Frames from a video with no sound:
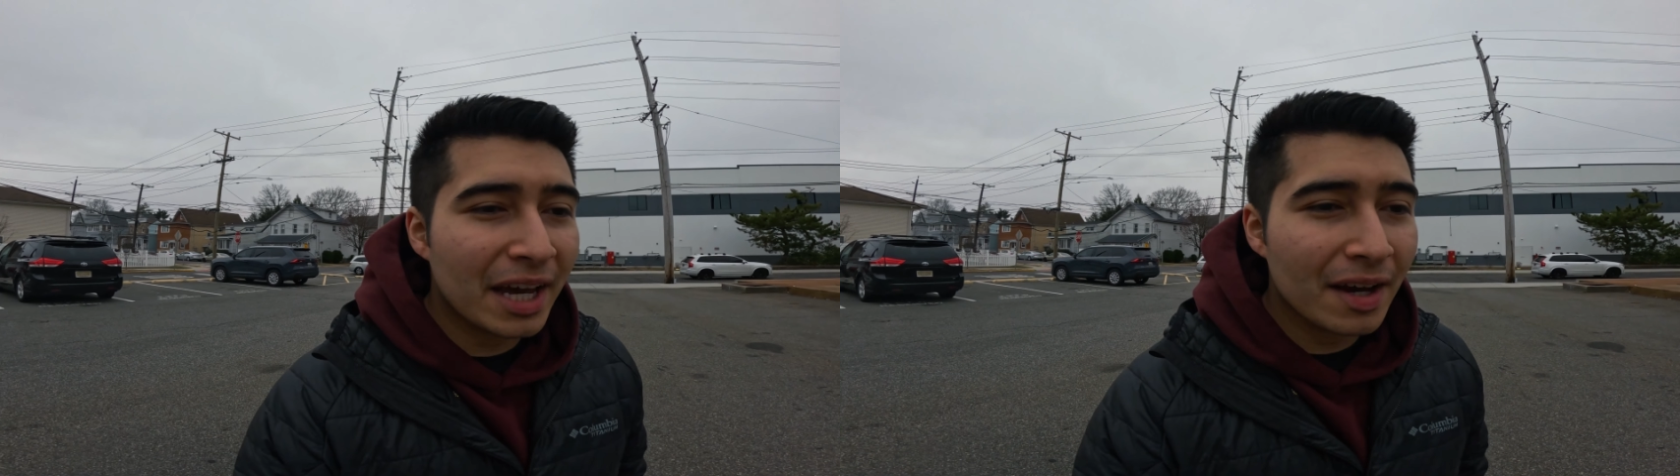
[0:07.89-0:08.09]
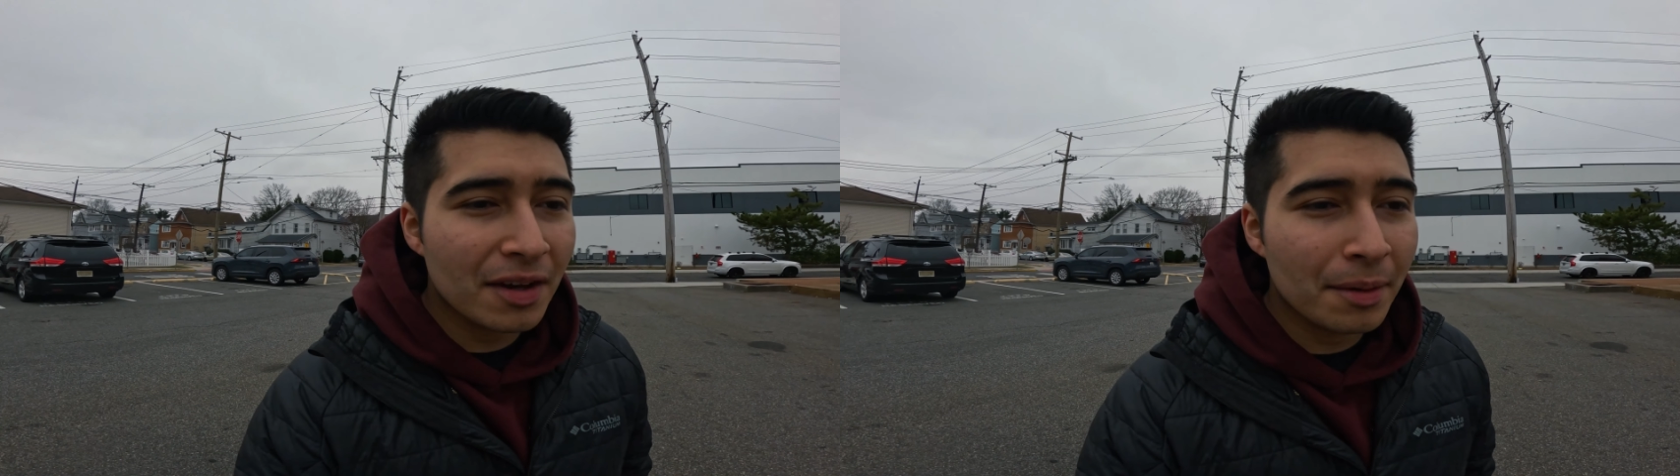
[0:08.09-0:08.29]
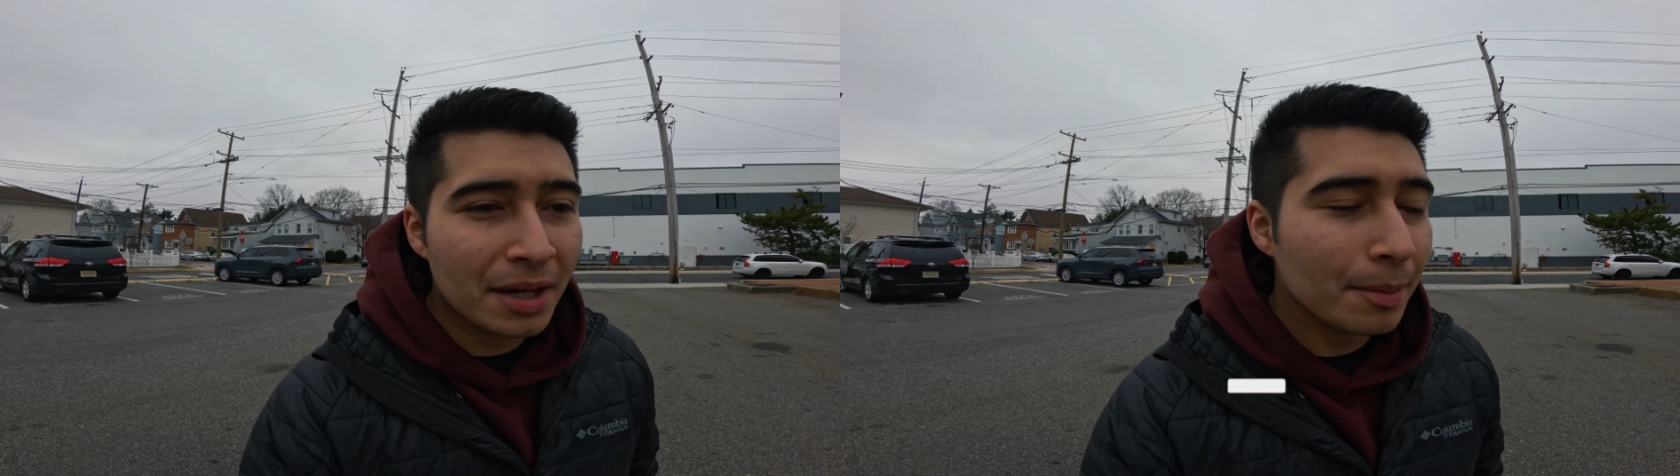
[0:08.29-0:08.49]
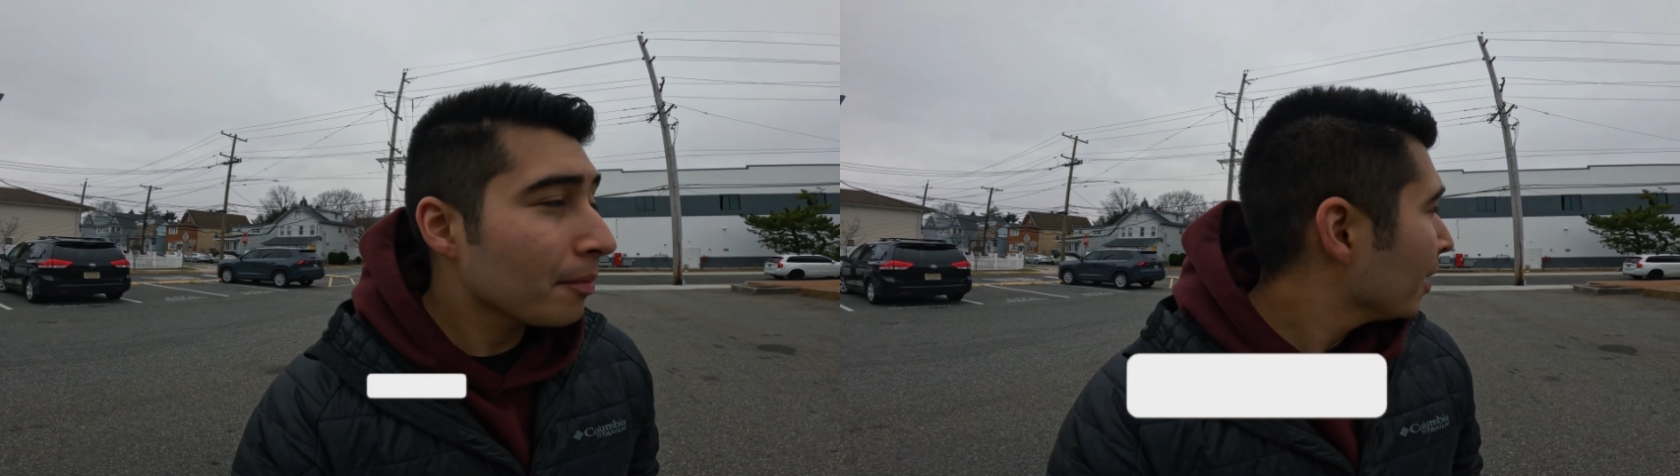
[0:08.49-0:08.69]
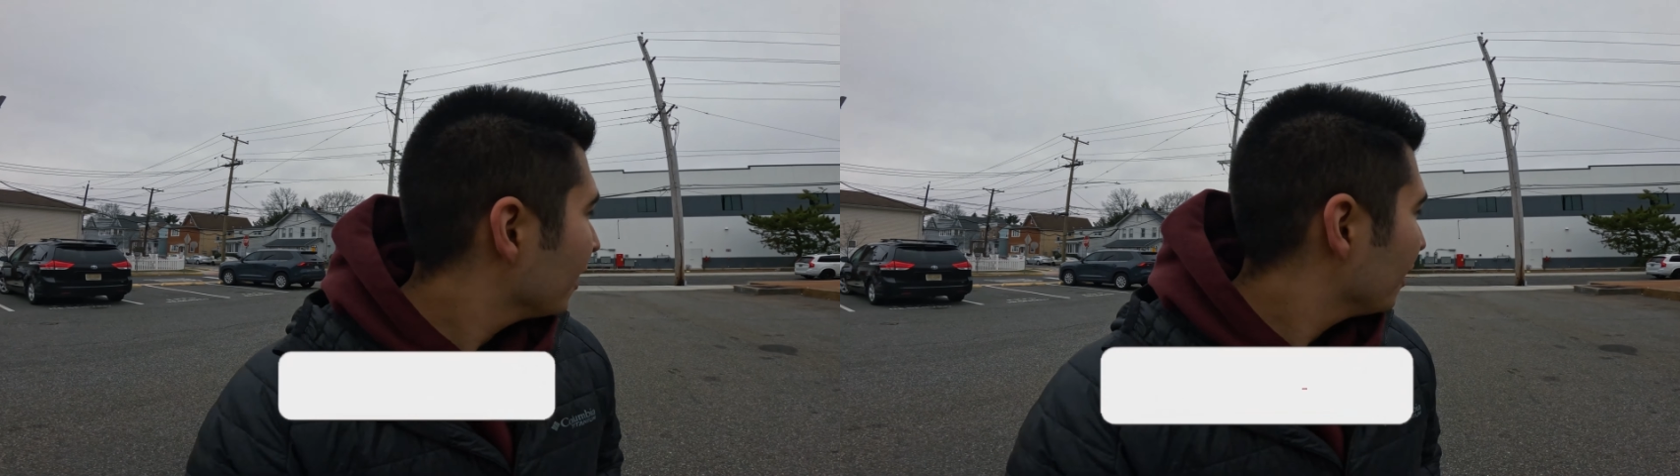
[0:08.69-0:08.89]
have coming up
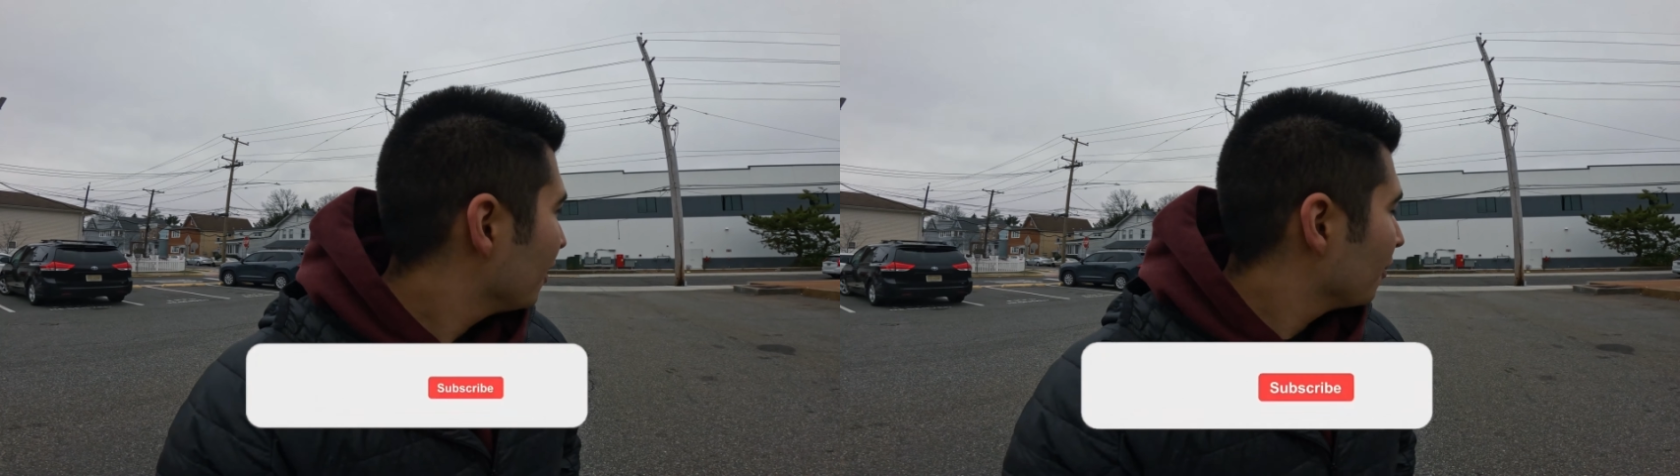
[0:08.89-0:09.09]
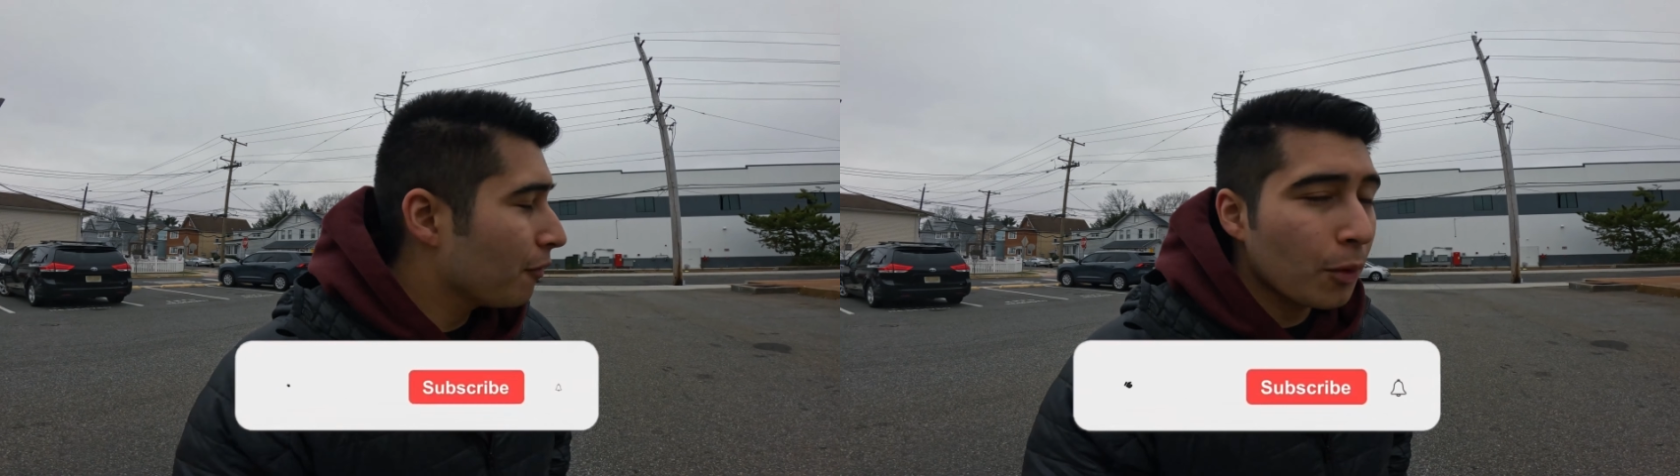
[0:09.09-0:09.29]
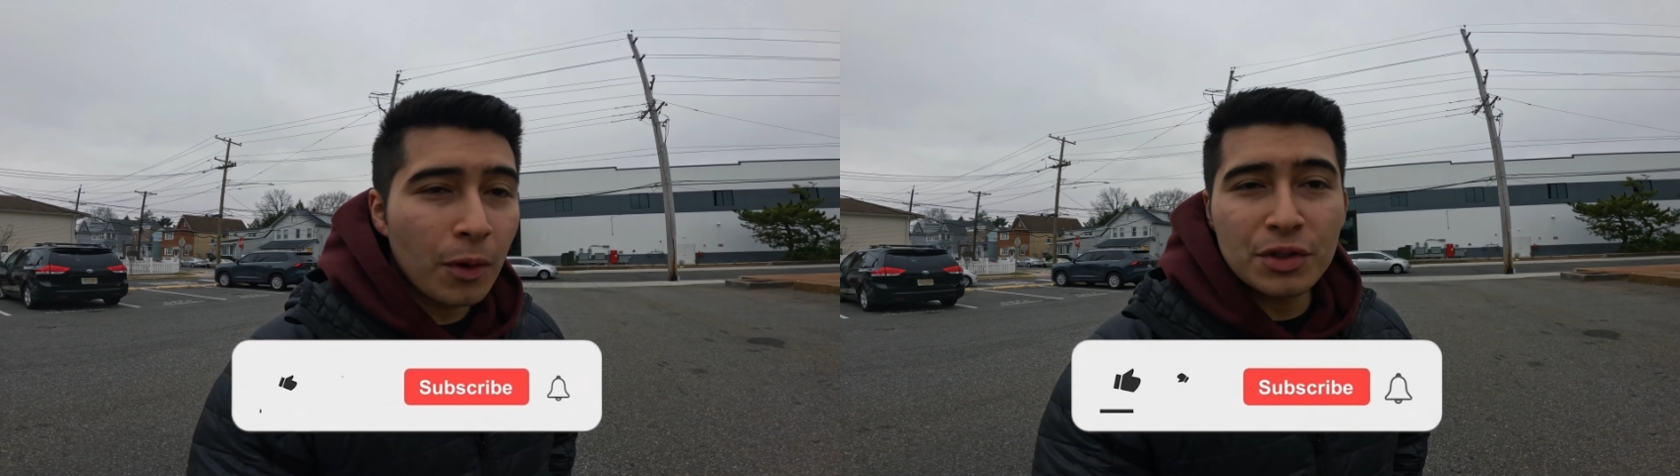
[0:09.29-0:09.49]
for